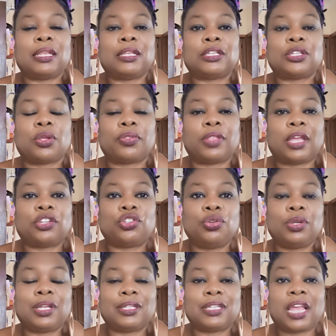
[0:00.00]
so that you
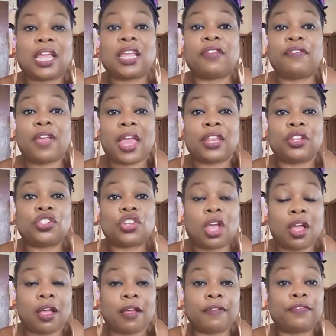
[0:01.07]
can take advantage
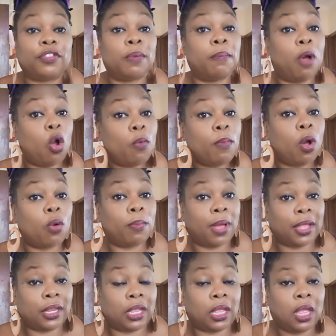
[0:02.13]
of the Momo
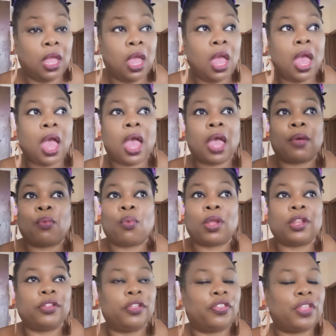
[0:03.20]
money. One
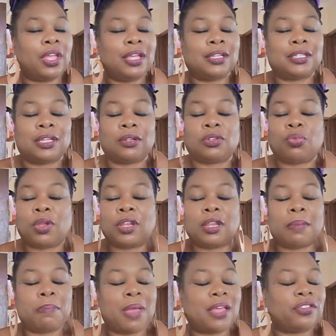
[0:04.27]
of
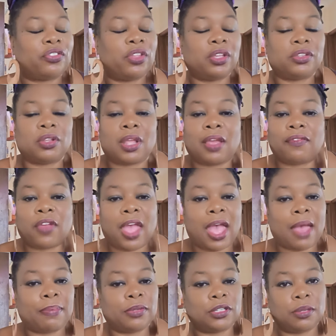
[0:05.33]
the best things that ever
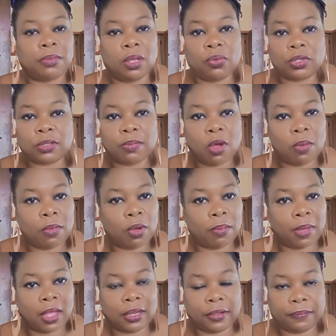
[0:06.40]
happened to me was Momo
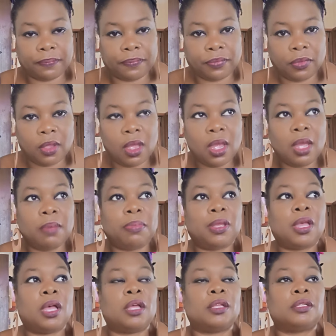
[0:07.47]
money,
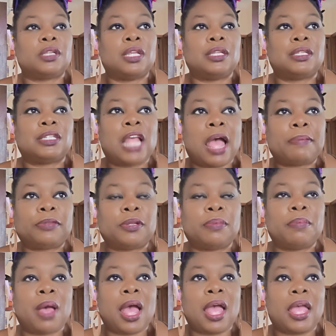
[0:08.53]
because it stopped
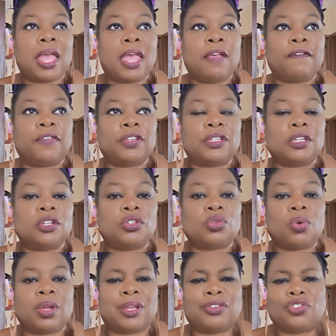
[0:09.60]
my emphasis
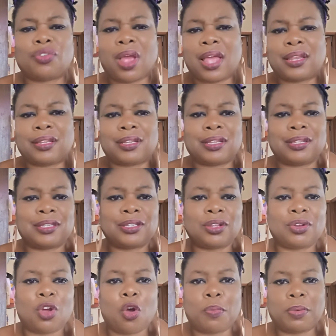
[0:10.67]
on trying to
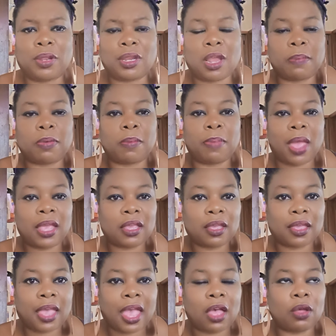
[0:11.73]
consider opening up a bank
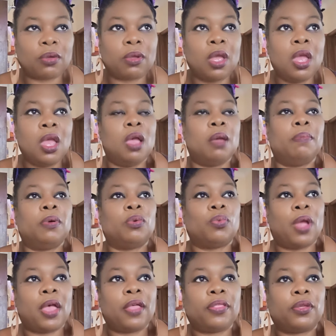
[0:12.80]
account, but
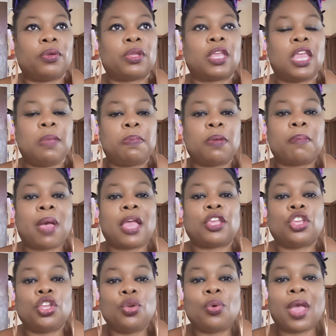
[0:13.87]
rather keeping my
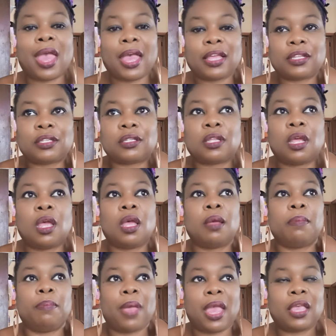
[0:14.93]
U.S.
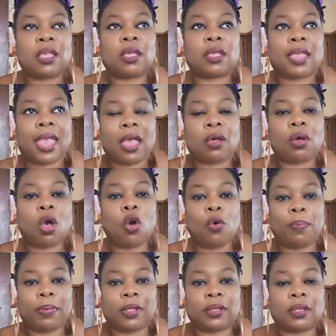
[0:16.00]
bank account
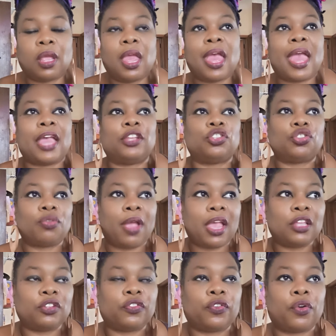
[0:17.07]
open and
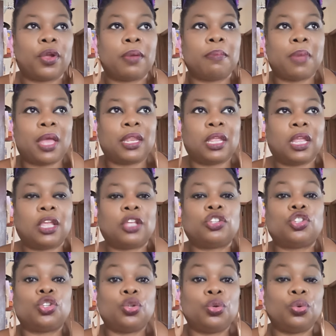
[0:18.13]
transferring money
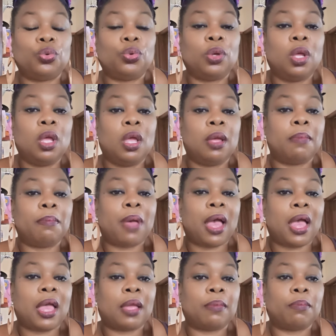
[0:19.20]
to
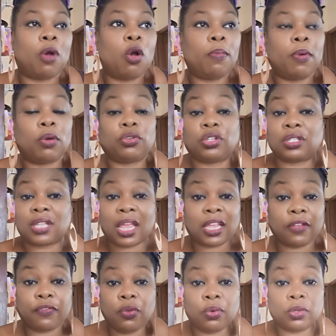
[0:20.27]
my Momo. Just like
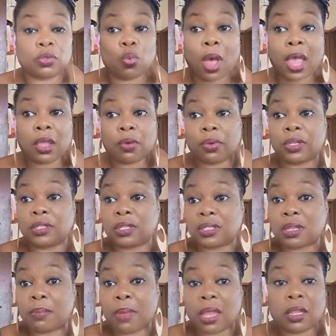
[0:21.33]
if you was wiring to
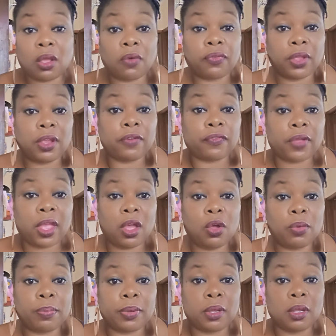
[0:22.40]
somebody over here for
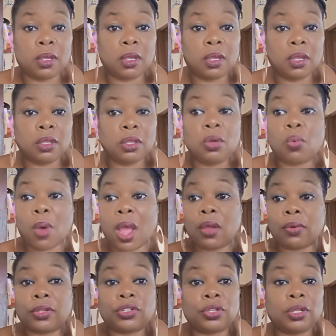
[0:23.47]
help, you're
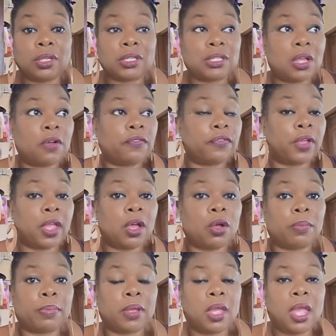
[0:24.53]
wiring to yourself for help.